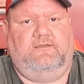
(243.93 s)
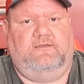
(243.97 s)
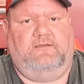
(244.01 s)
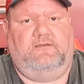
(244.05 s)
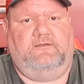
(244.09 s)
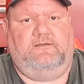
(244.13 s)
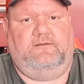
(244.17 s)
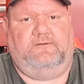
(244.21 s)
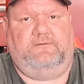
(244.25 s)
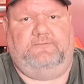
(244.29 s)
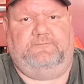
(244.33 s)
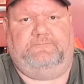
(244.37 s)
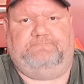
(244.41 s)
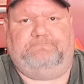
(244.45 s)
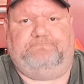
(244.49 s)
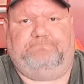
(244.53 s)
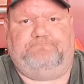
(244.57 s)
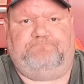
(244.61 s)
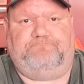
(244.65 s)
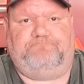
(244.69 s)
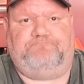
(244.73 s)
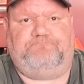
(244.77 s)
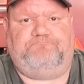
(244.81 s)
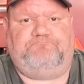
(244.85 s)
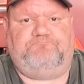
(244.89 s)
A
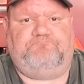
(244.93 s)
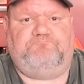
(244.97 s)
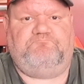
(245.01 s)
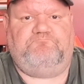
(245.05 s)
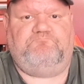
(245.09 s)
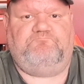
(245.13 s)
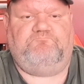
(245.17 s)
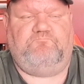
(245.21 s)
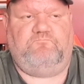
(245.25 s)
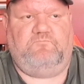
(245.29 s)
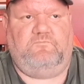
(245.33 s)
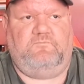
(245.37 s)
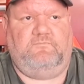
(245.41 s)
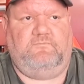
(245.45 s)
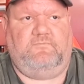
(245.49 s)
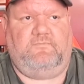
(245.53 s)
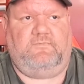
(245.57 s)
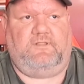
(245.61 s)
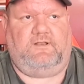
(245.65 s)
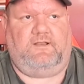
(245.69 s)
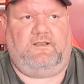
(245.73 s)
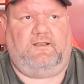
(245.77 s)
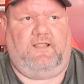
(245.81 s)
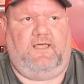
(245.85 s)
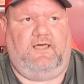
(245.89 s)

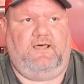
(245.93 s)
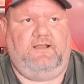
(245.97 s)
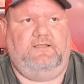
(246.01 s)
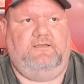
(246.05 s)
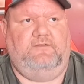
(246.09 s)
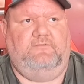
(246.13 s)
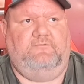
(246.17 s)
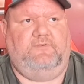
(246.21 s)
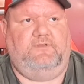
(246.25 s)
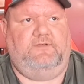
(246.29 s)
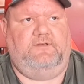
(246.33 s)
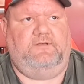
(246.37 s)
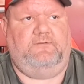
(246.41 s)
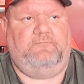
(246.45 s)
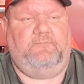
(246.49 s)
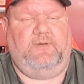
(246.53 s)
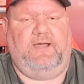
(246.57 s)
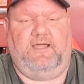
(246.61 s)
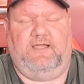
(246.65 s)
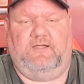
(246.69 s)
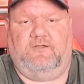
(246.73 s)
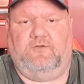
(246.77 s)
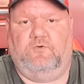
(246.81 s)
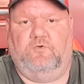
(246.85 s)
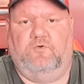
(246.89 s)
lot of
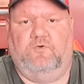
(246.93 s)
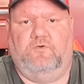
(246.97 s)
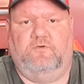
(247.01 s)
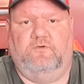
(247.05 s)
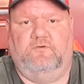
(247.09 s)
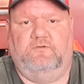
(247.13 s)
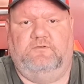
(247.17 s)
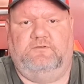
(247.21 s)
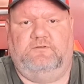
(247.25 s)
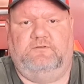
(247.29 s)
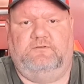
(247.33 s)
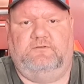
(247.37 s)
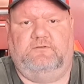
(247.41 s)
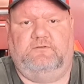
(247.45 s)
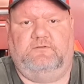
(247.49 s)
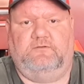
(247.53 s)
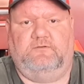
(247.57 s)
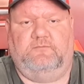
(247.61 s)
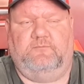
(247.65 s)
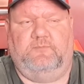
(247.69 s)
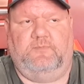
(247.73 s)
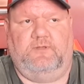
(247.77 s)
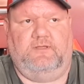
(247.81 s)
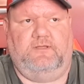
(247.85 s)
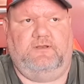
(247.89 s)
back orders,
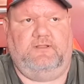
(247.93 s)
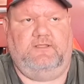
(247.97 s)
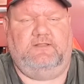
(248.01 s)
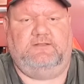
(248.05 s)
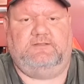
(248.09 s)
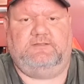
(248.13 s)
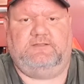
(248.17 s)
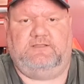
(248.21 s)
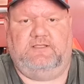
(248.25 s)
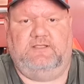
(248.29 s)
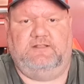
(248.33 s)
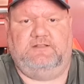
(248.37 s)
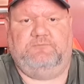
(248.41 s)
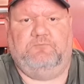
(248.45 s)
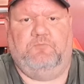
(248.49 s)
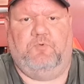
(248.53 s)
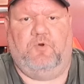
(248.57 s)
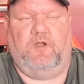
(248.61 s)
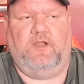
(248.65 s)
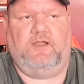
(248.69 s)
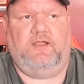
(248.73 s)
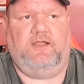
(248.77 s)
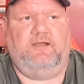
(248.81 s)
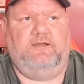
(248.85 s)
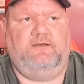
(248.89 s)
but it's
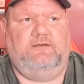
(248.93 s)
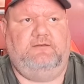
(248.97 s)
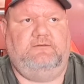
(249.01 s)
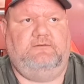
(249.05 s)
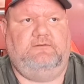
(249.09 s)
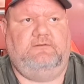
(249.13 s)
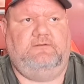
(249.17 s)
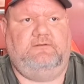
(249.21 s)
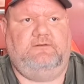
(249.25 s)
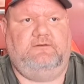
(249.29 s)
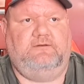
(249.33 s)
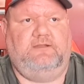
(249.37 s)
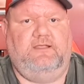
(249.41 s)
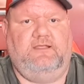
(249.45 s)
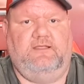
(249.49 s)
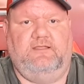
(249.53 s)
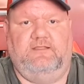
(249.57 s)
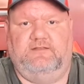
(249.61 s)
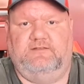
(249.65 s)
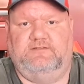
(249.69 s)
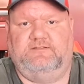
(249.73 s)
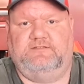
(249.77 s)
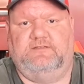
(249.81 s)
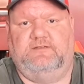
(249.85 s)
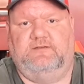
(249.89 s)
bringing
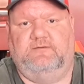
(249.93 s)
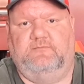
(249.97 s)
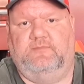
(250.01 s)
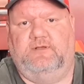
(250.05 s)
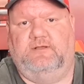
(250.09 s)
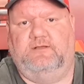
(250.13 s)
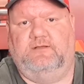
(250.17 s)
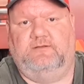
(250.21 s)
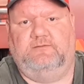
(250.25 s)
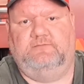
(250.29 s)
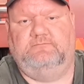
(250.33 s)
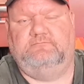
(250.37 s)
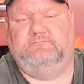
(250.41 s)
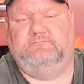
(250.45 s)
in some